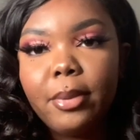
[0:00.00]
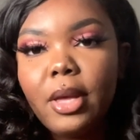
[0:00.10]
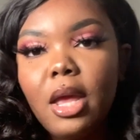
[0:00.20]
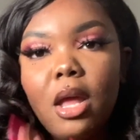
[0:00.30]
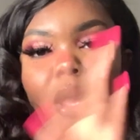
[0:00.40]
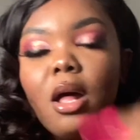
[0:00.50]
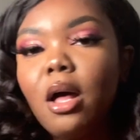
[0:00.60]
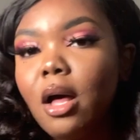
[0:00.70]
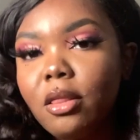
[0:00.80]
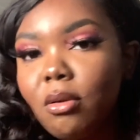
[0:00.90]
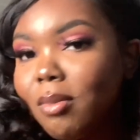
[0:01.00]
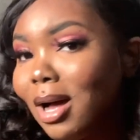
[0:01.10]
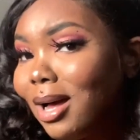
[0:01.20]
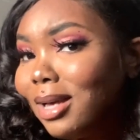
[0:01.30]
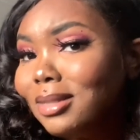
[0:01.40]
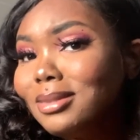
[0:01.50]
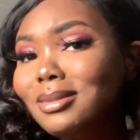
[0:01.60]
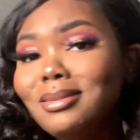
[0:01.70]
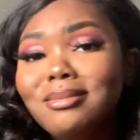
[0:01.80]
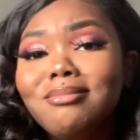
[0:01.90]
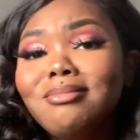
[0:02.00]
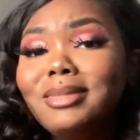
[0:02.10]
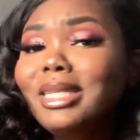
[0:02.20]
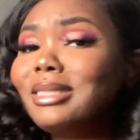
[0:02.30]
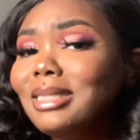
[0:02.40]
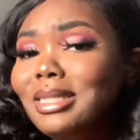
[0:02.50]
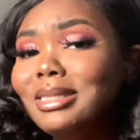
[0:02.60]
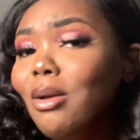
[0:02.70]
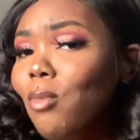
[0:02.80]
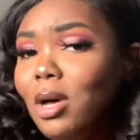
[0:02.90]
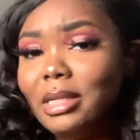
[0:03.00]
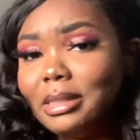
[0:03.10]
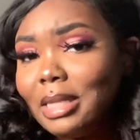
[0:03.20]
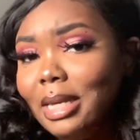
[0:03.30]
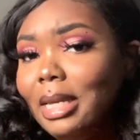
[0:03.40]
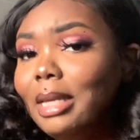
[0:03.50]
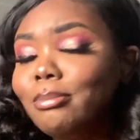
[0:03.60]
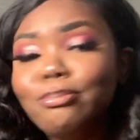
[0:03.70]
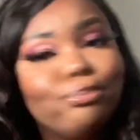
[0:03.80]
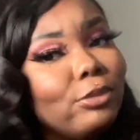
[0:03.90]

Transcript: But otherwise, this is the one, honey.